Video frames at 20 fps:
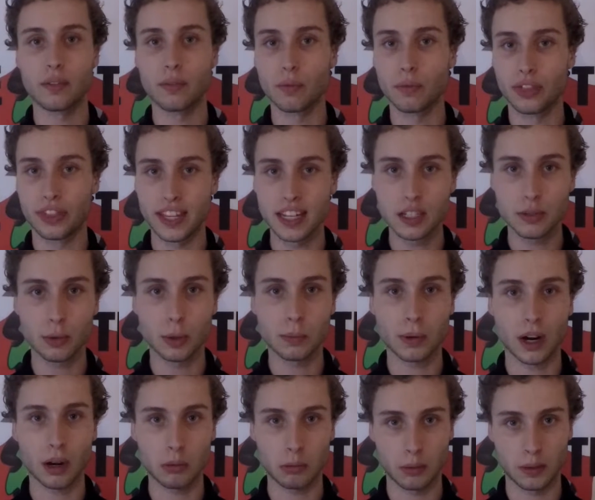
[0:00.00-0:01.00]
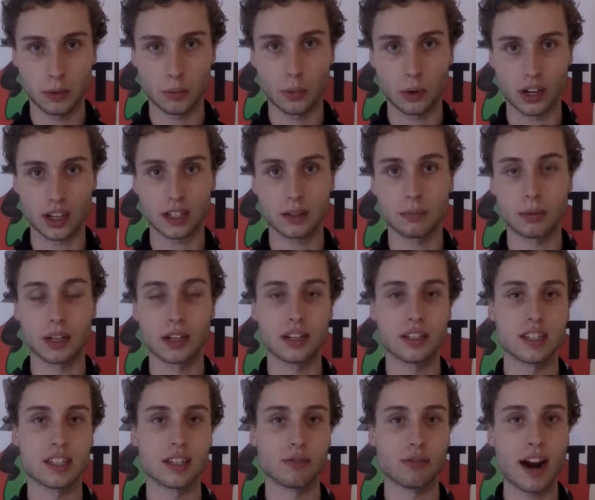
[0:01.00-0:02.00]
this will probably work
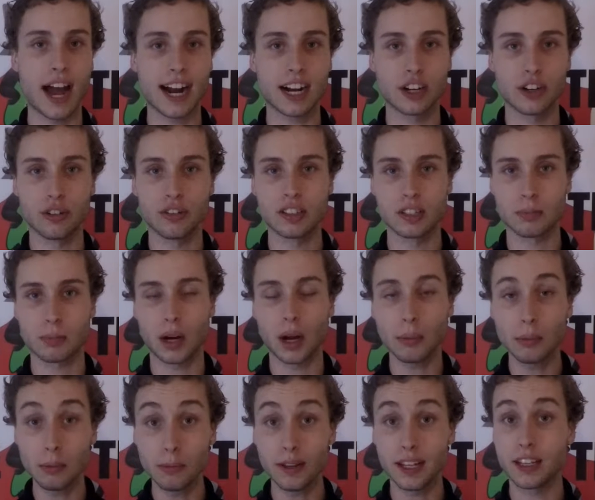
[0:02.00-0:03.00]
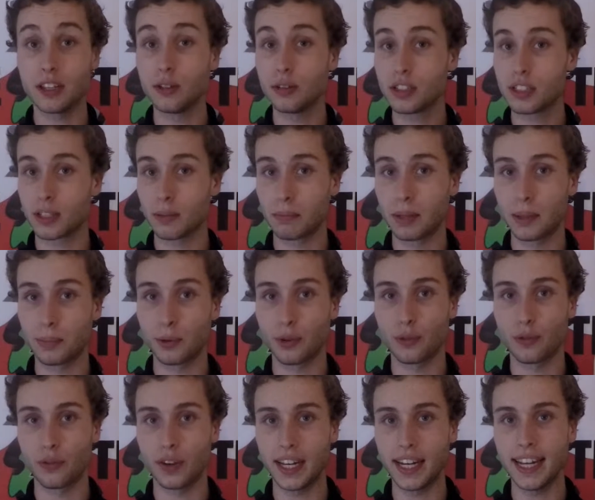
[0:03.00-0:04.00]
because the raccoon is probably used to people
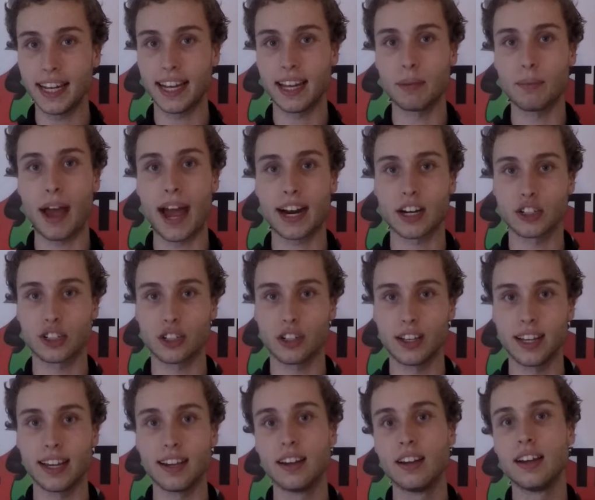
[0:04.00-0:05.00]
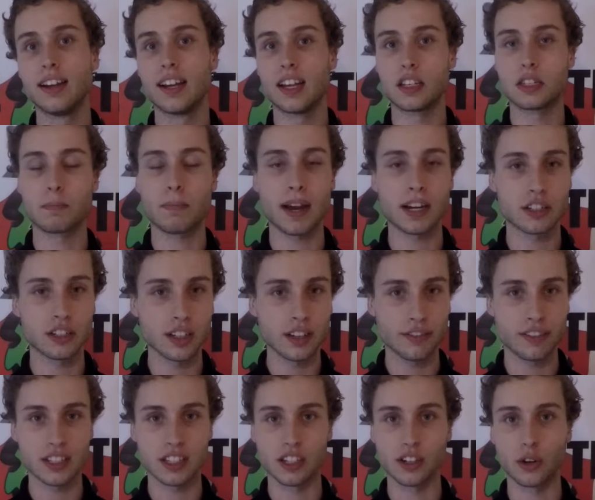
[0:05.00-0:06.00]
feeding him actually, especially
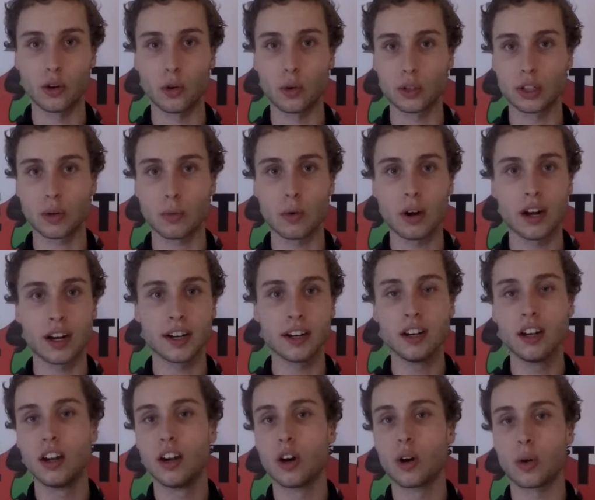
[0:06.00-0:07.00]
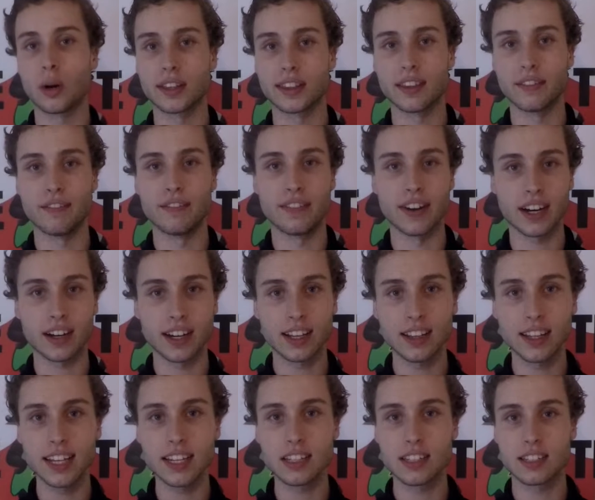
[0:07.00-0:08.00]
if it's an older one, or at the very
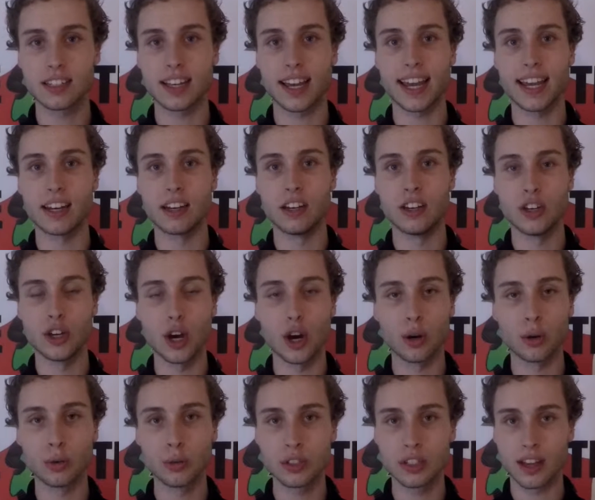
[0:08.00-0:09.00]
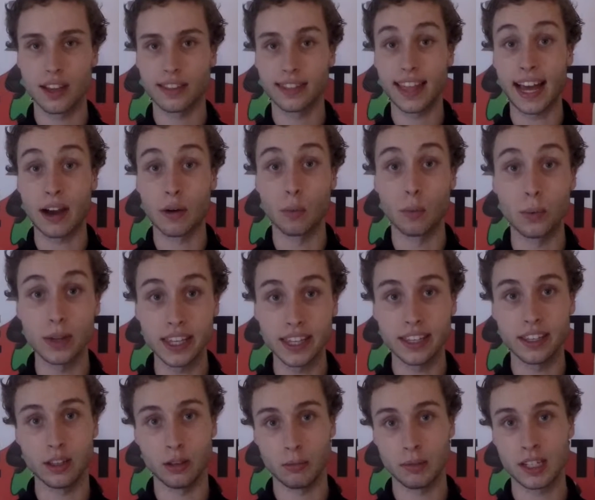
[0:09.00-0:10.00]
least, it knows that we
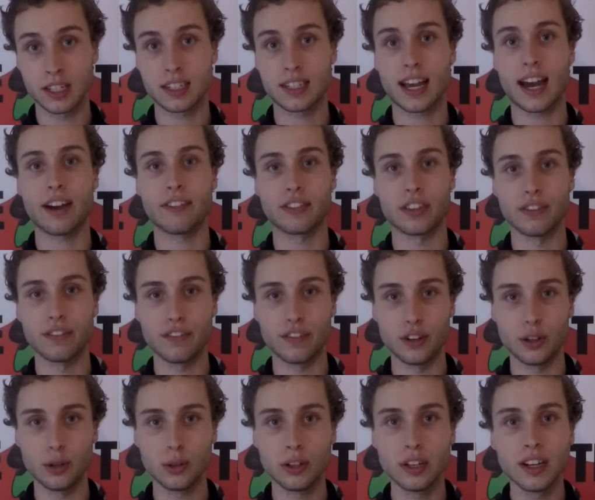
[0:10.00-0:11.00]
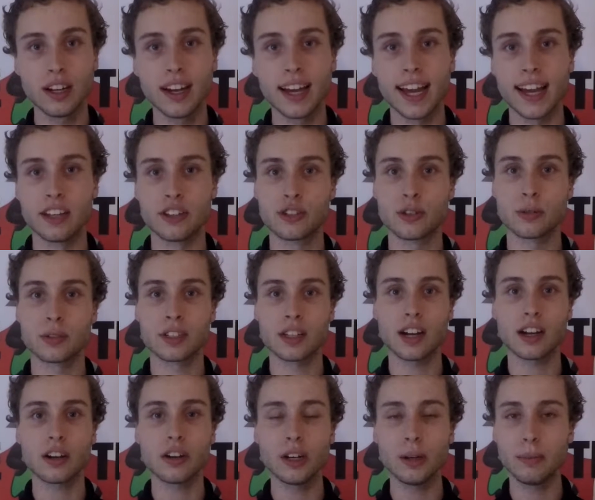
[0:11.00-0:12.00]
humans have the food, and so it's
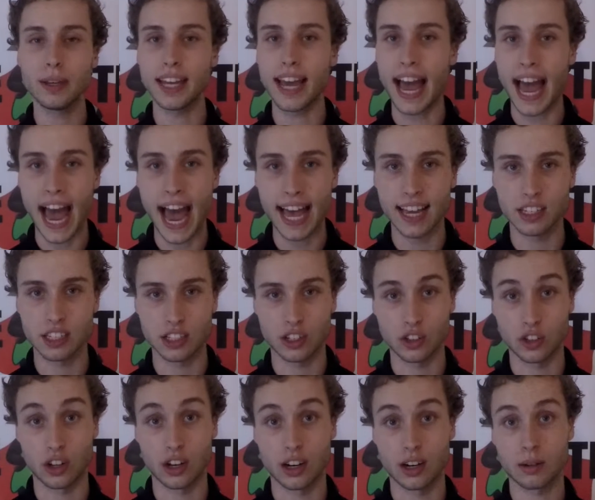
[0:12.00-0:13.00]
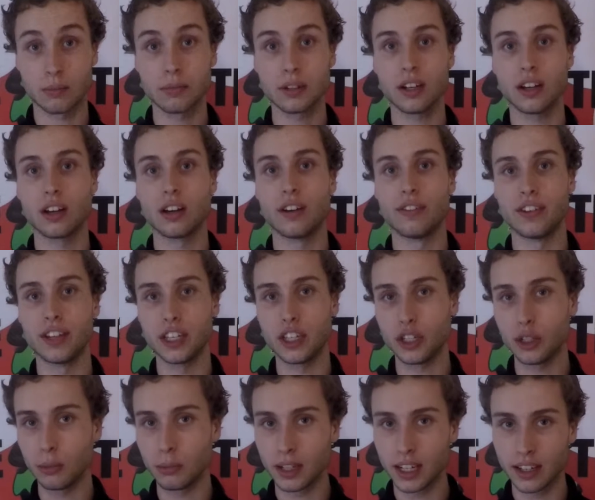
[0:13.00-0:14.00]
not going to be as alarmed of a
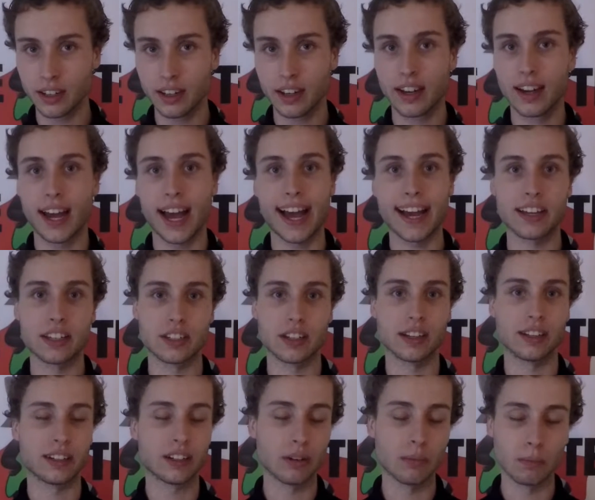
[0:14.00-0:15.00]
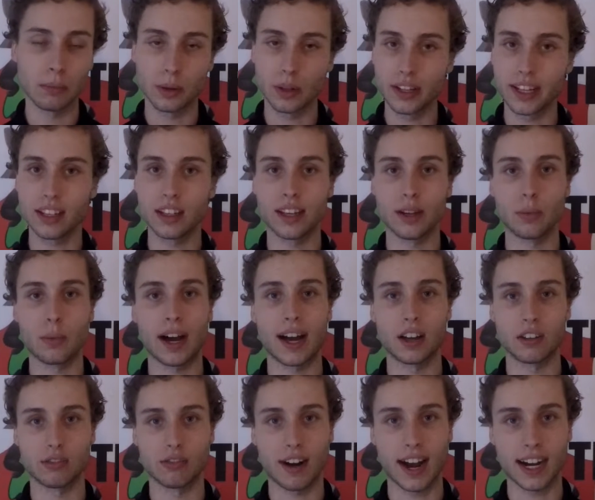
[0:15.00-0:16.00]
human as a completely
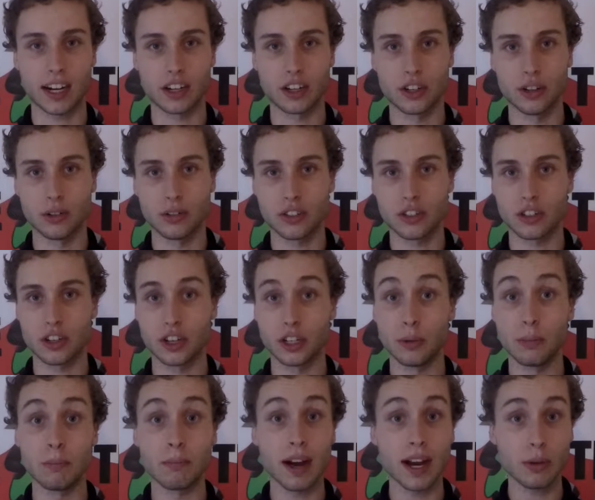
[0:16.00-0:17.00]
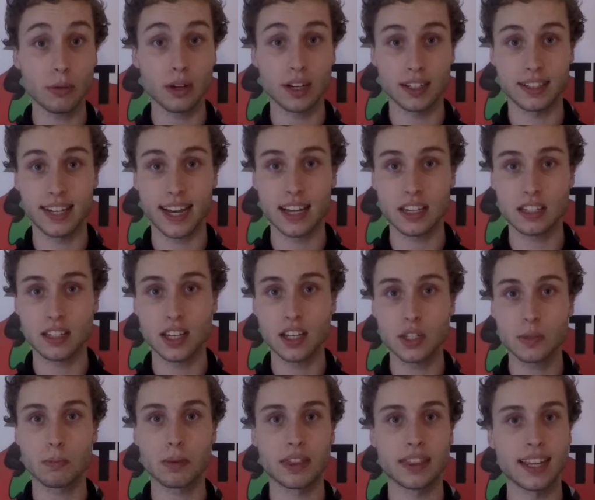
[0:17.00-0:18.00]
wild raccoon. So you might want to test
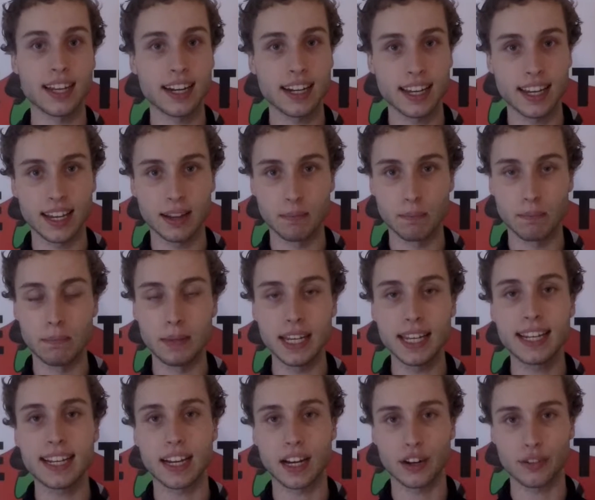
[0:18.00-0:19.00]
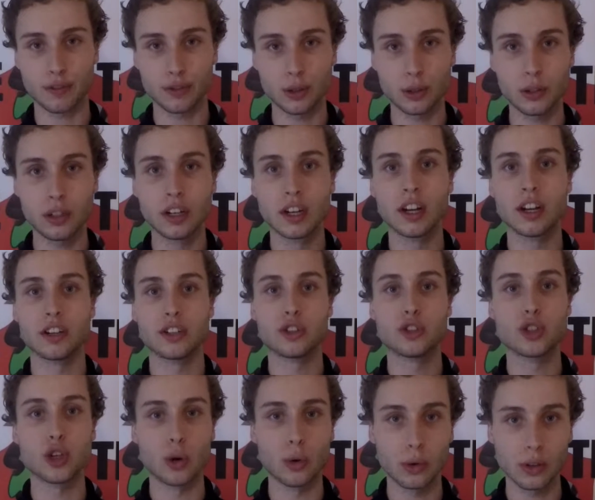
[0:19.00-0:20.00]
this, but then again, be careful.
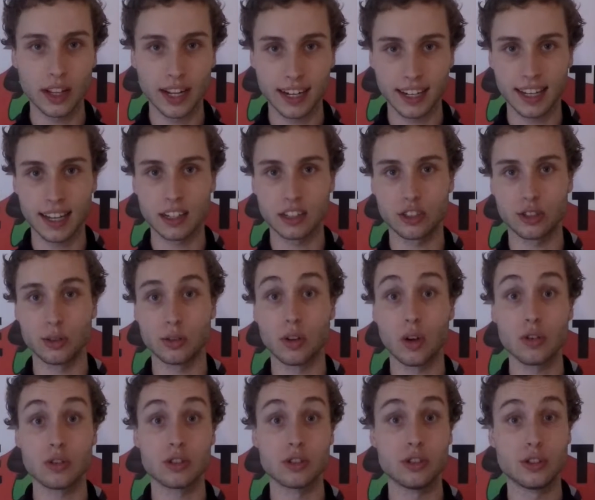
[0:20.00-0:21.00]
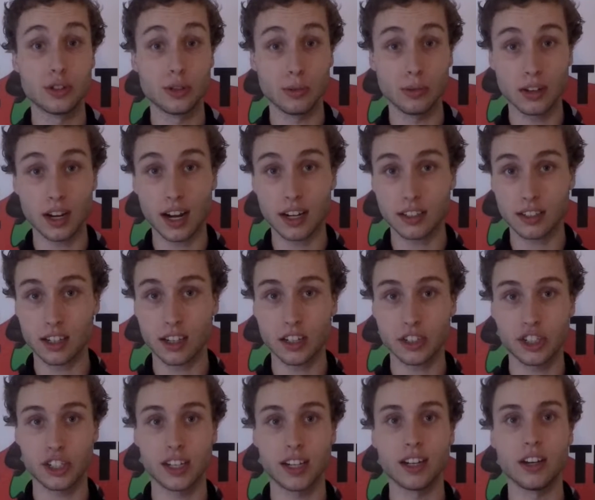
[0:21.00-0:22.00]
Don't let it get too close. Do not
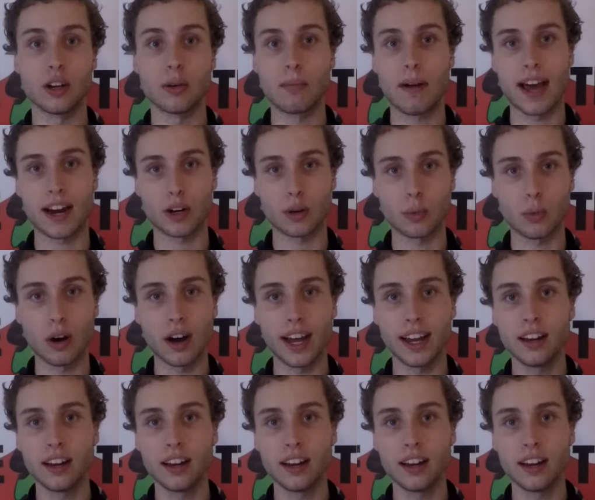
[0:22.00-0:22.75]
touch it no matter what.